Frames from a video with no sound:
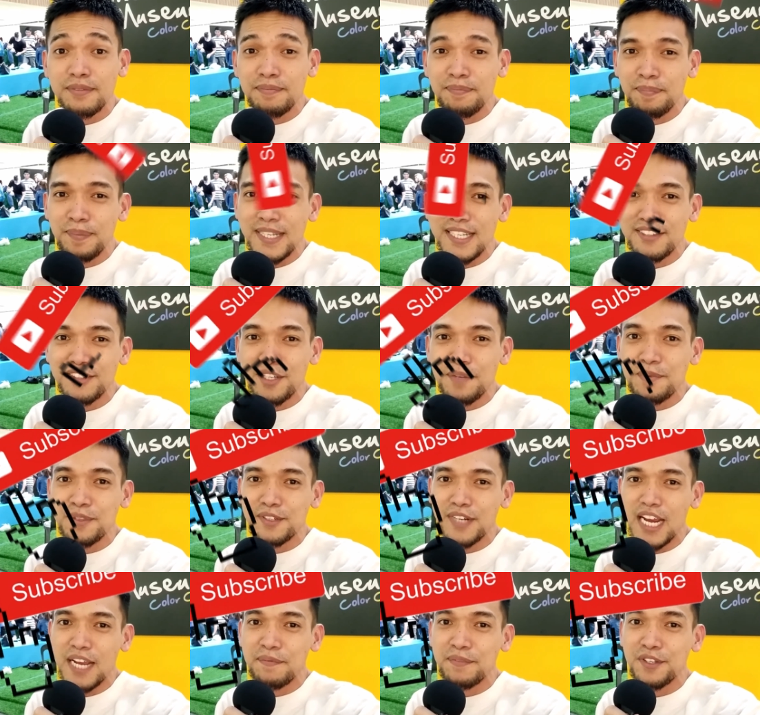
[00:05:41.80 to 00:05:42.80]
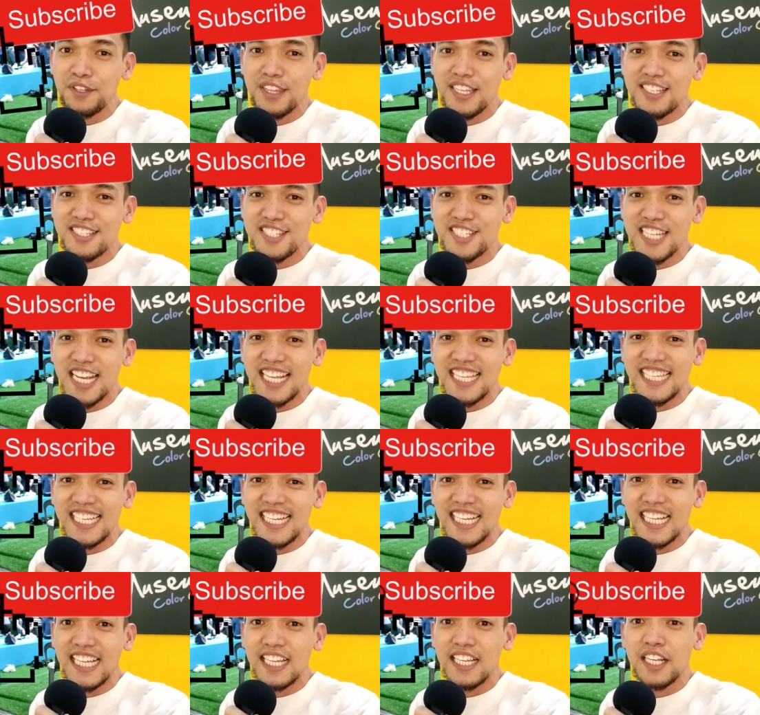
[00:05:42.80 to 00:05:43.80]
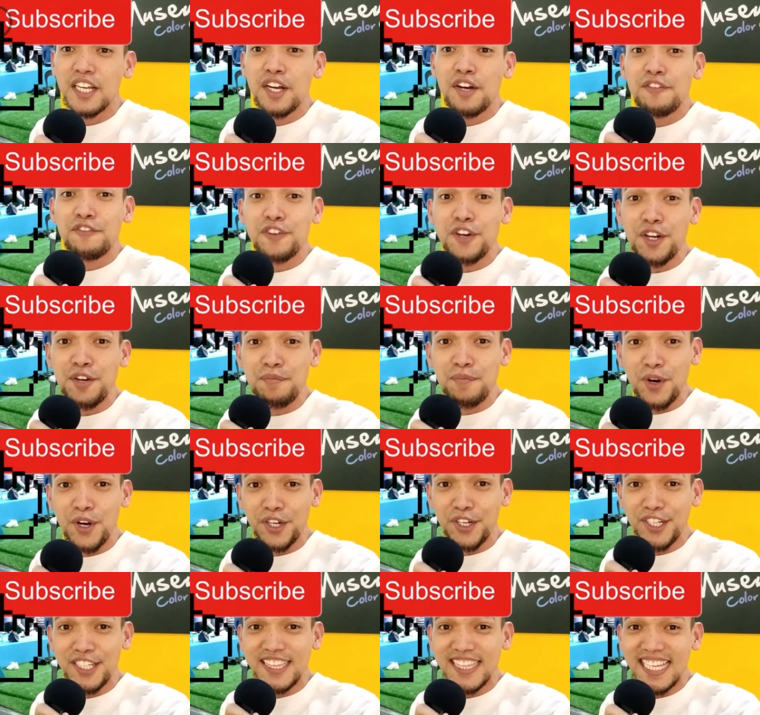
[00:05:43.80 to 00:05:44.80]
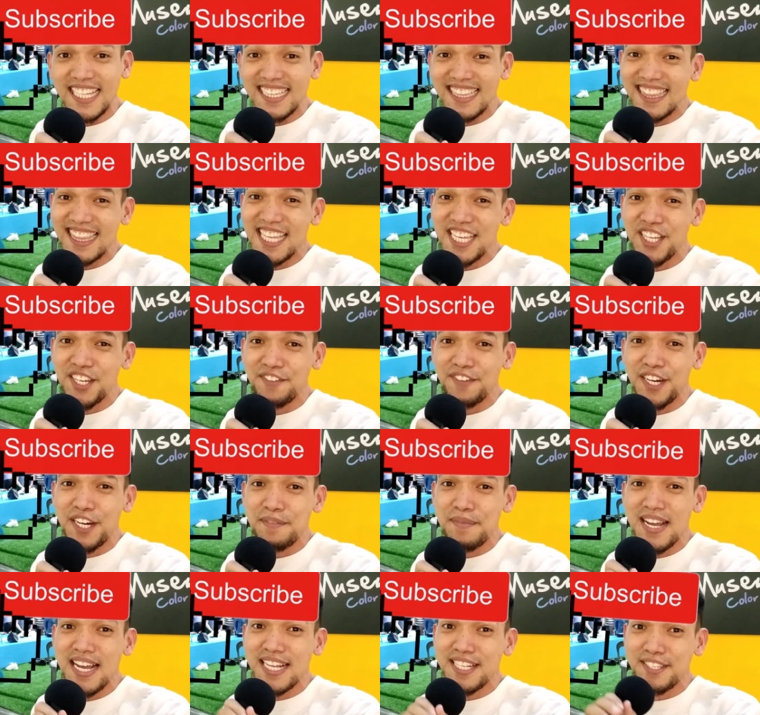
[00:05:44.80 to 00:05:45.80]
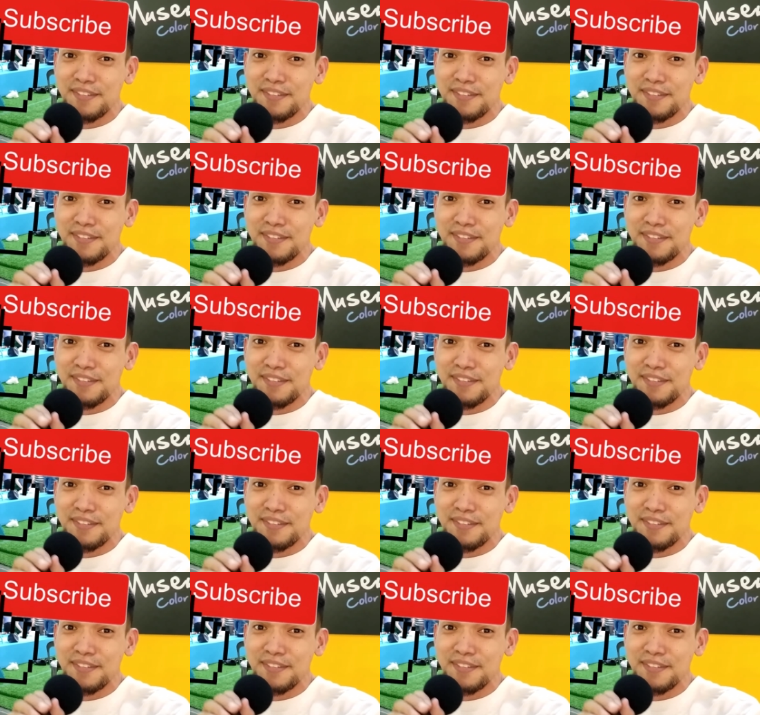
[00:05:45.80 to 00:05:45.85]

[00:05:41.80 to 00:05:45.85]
please subscribe to this channel for more content. Thank you very much.